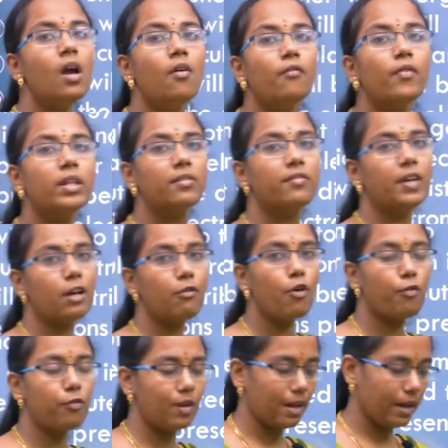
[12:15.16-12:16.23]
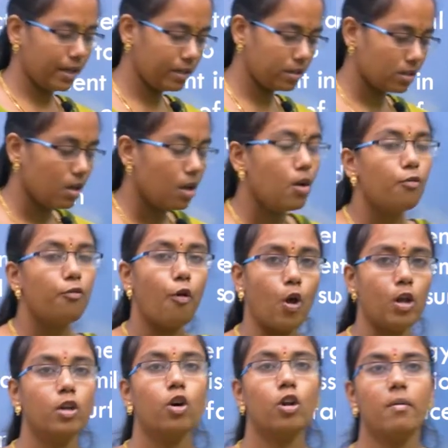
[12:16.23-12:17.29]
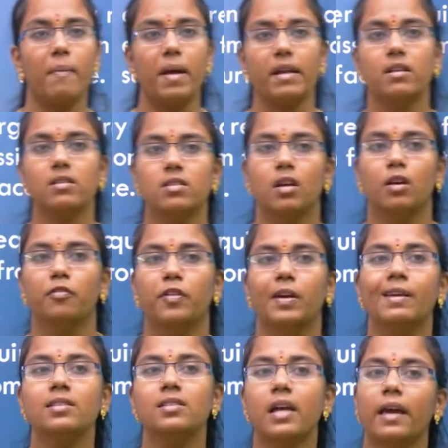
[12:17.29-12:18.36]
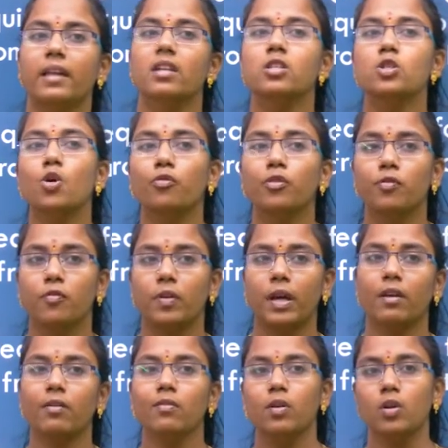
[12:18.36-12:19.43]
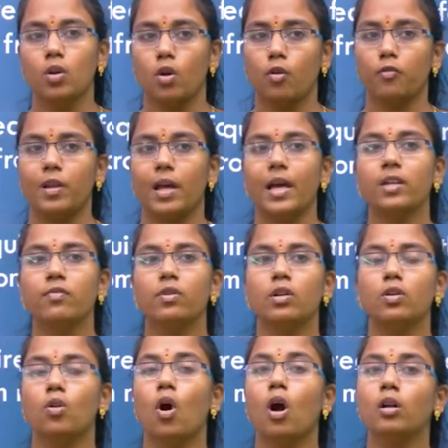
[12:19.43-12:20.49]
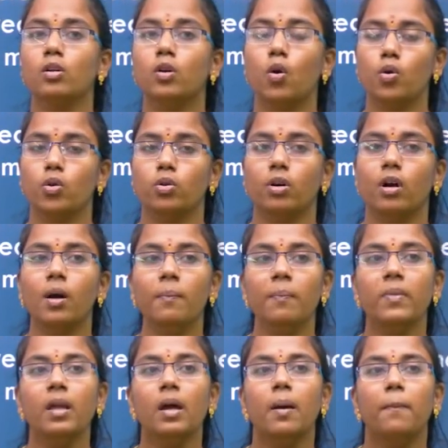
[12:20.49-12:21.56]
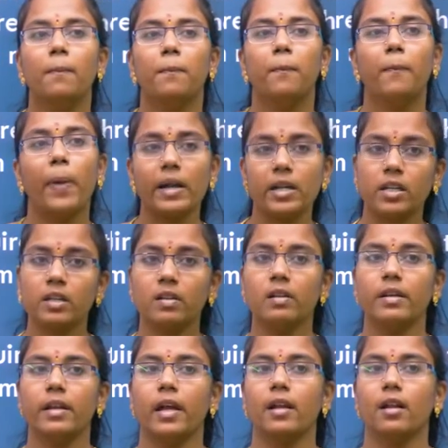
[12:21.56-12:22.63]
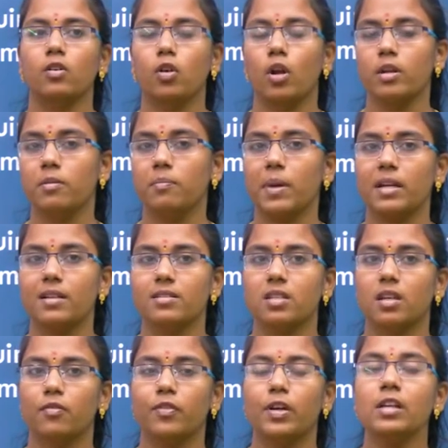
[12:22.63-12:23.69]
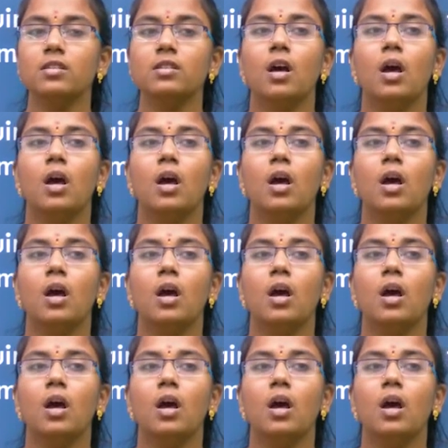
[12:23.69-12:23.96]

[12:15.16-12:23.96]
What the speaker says: when the wave of light falling on a metal surface, the energy of the wave of light will not go to a particular electron in metal surface,